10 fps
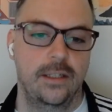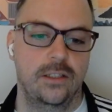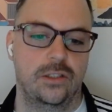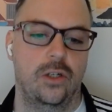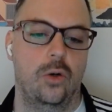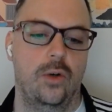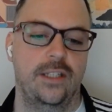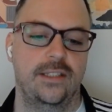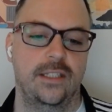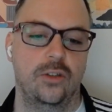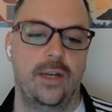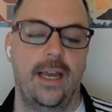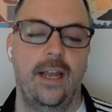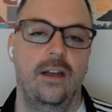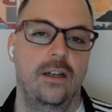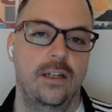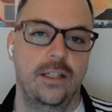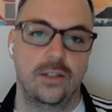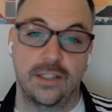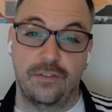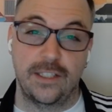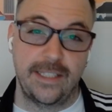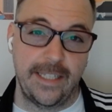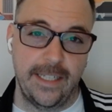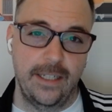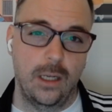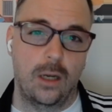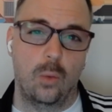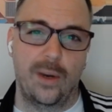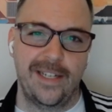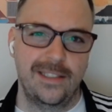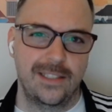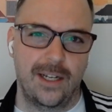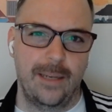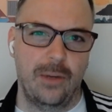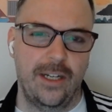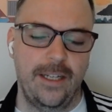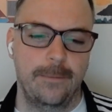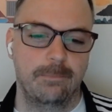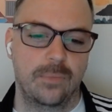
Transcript: So it says, okay, there's a fatigue, a wait time on it.